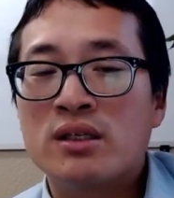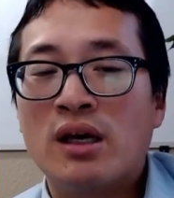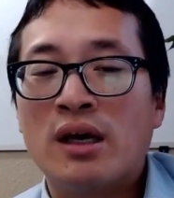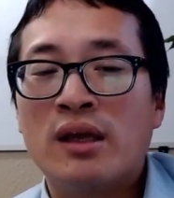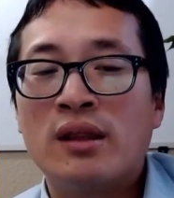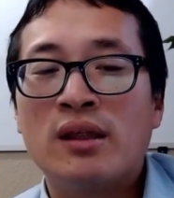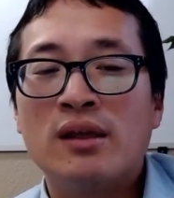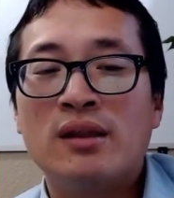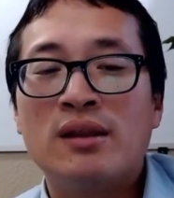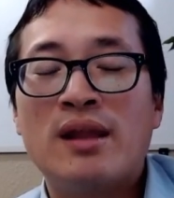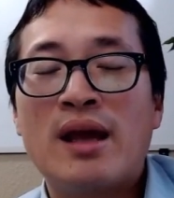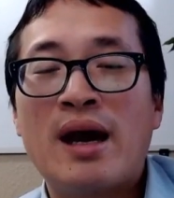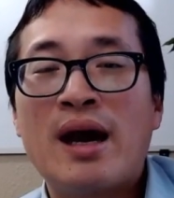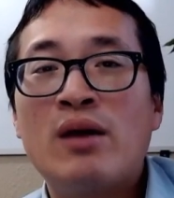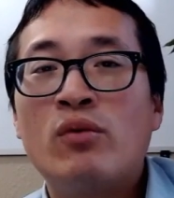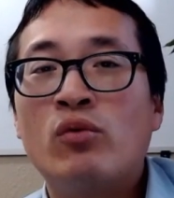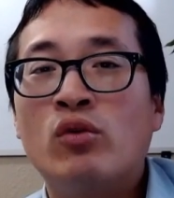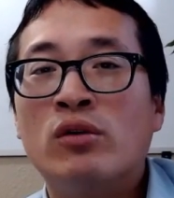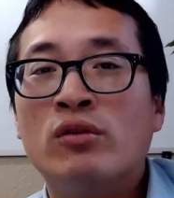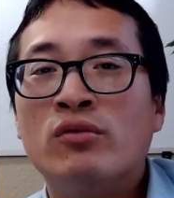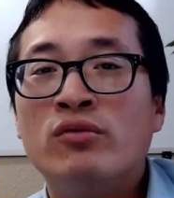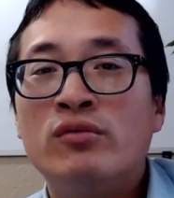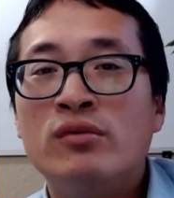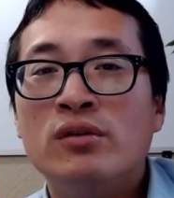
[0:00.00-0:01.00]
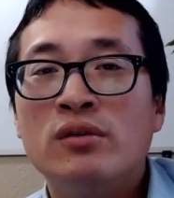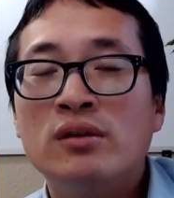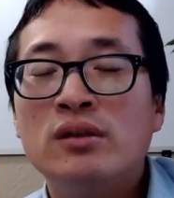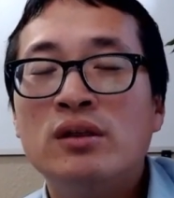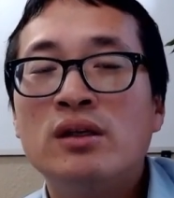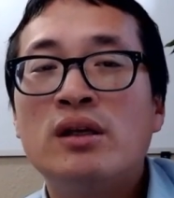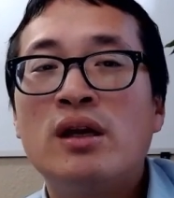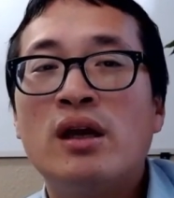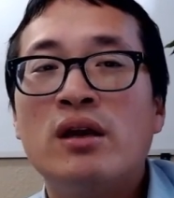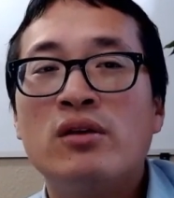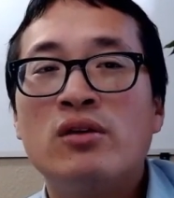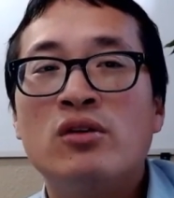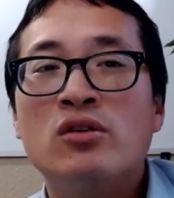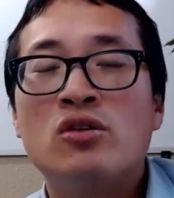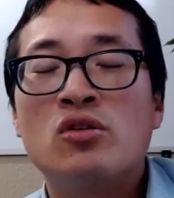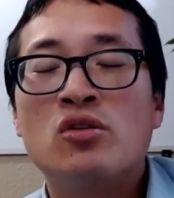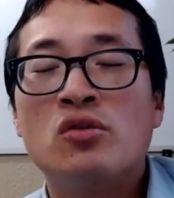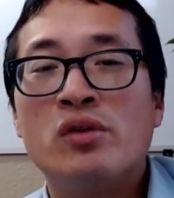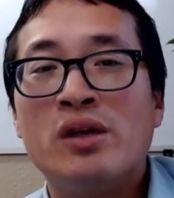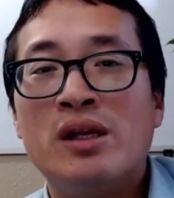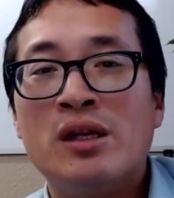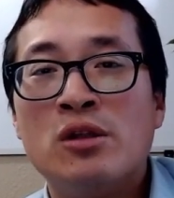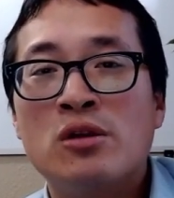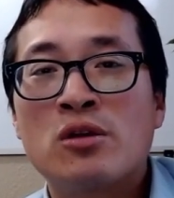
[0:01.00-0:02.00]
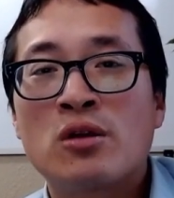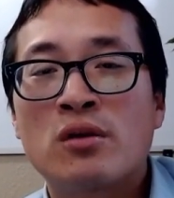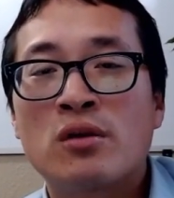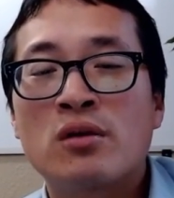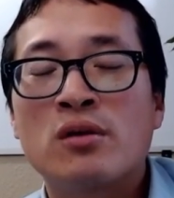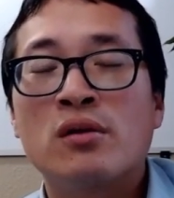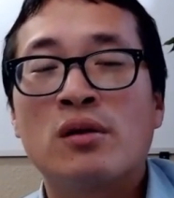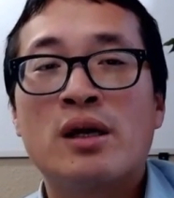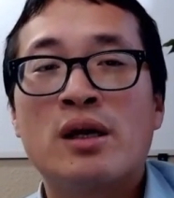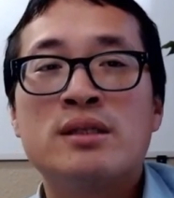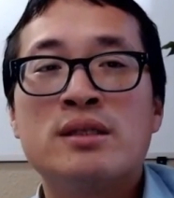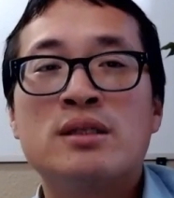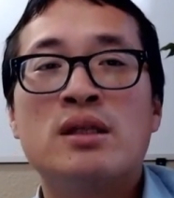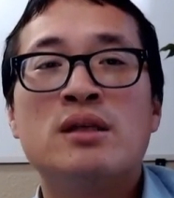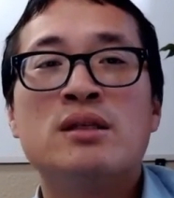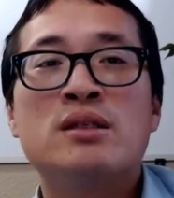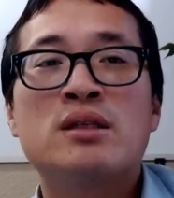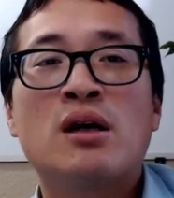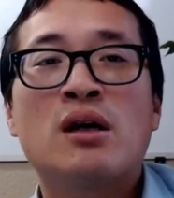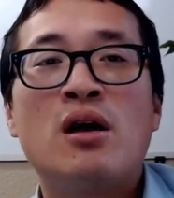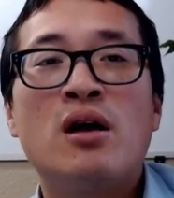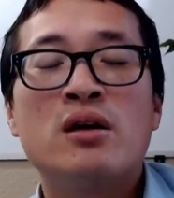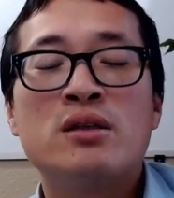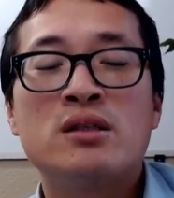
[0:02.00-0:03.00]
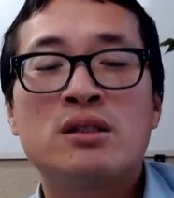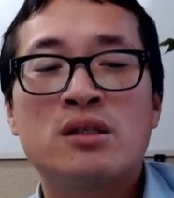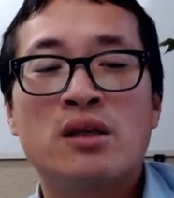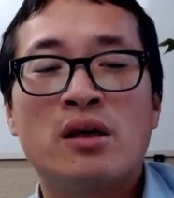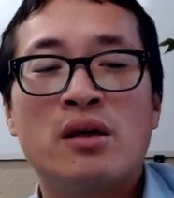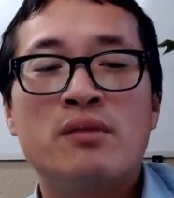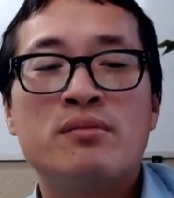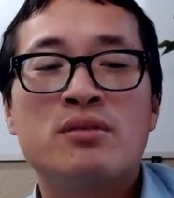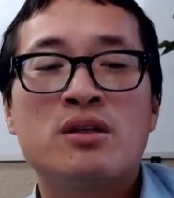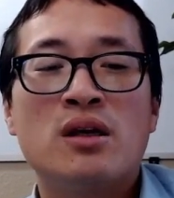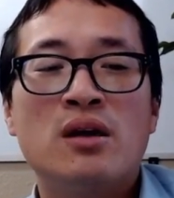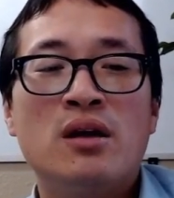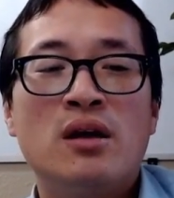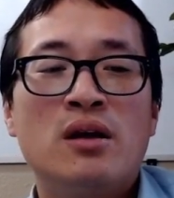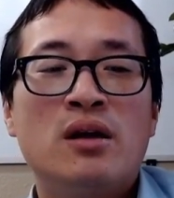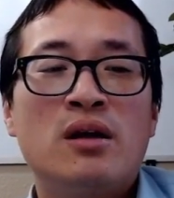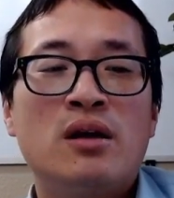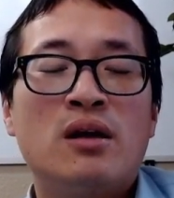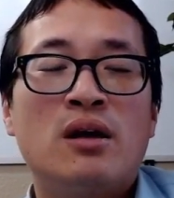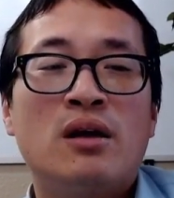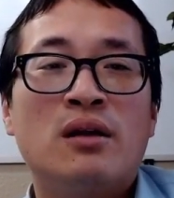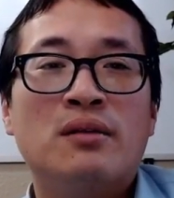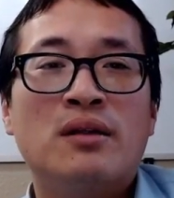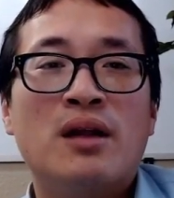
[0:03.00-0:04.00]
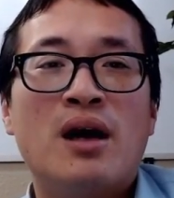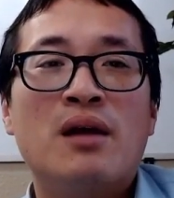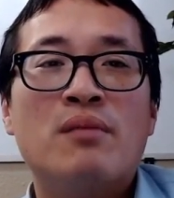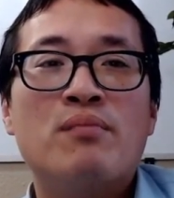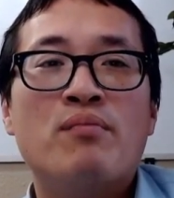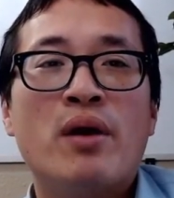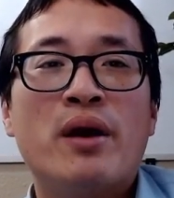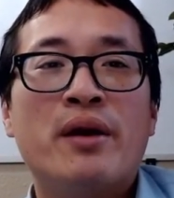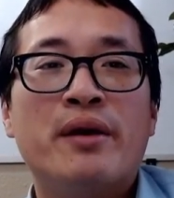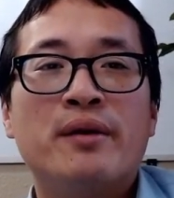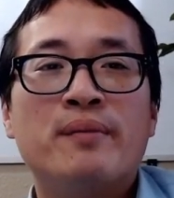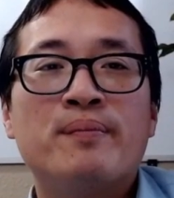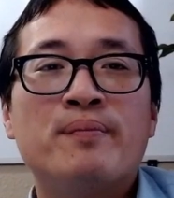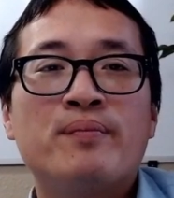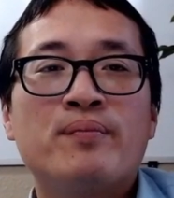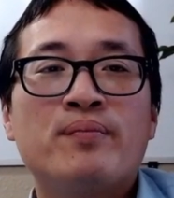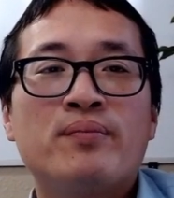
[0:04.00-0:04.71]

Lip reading: I think that will really get you to internalize these concepts a lot better.